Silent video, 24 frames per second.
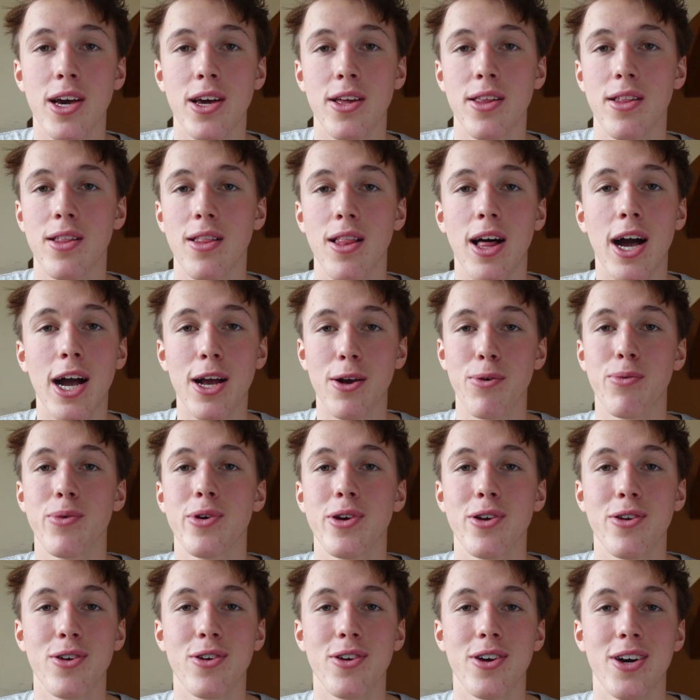and
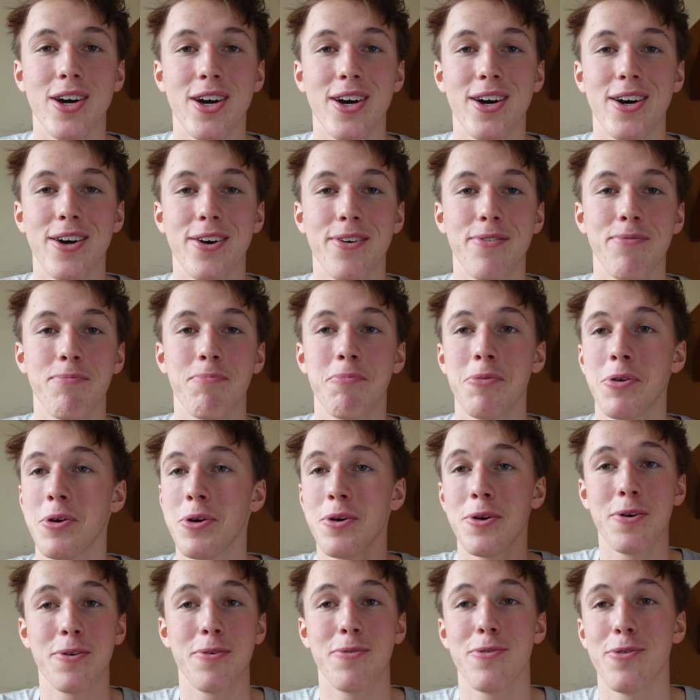language
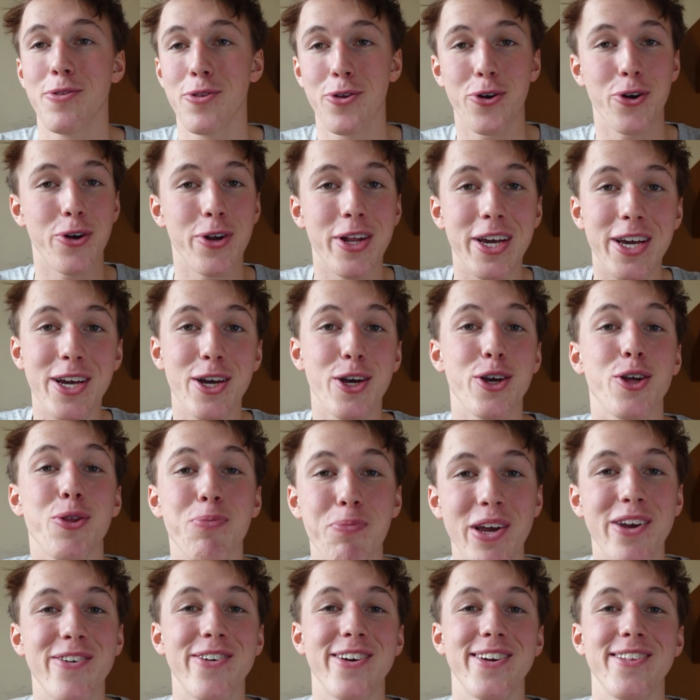learning
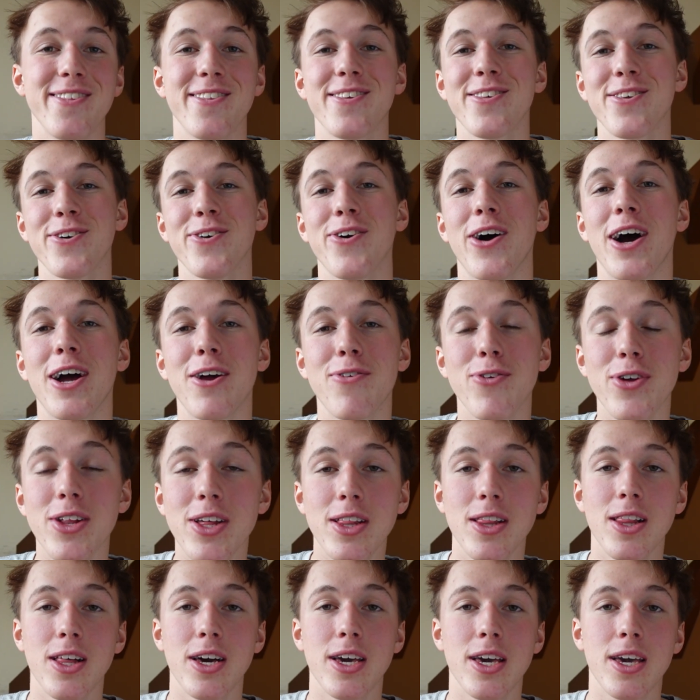experience. So I really
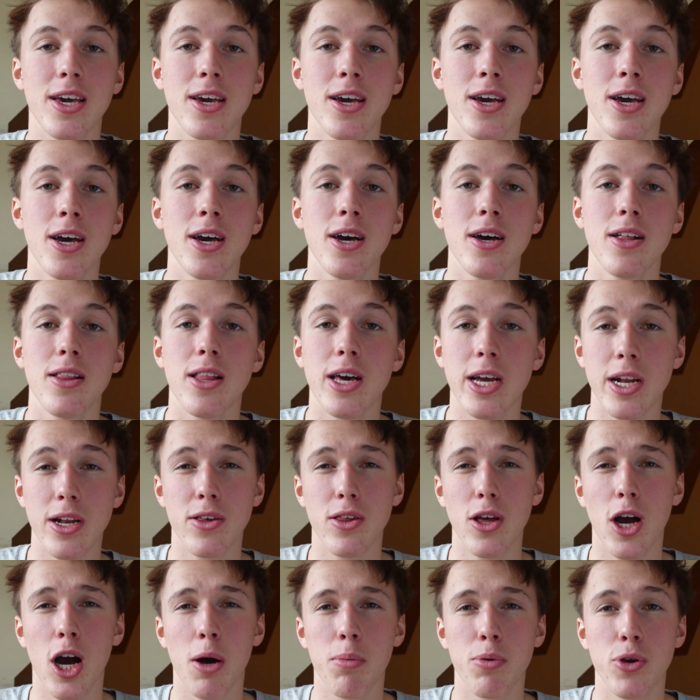like
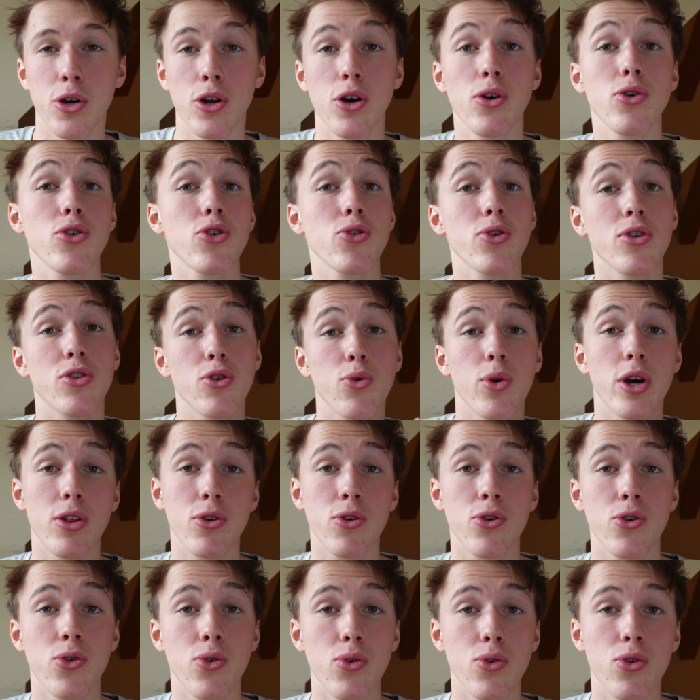this option. Also, it's quite
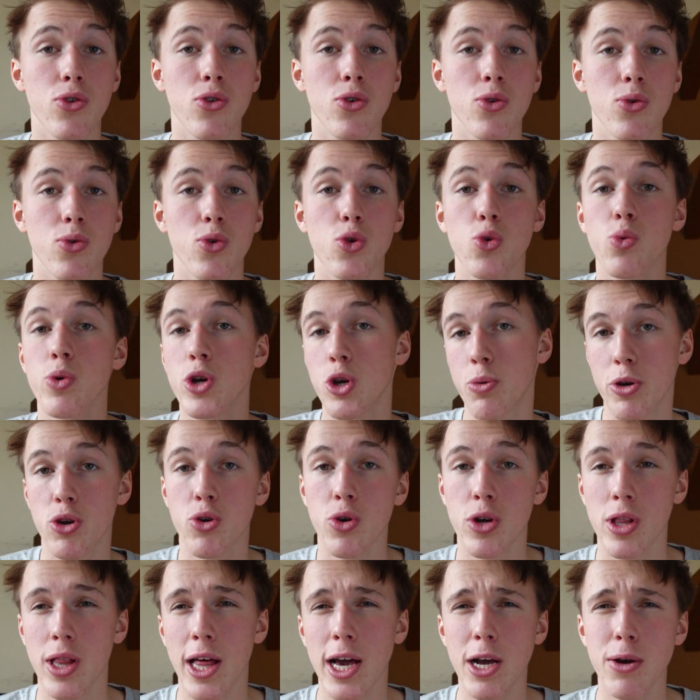cool to switch
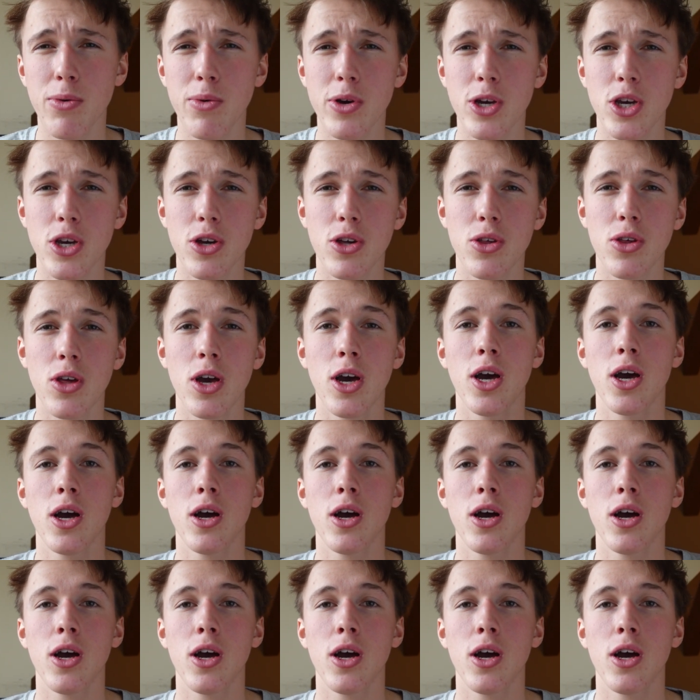between languages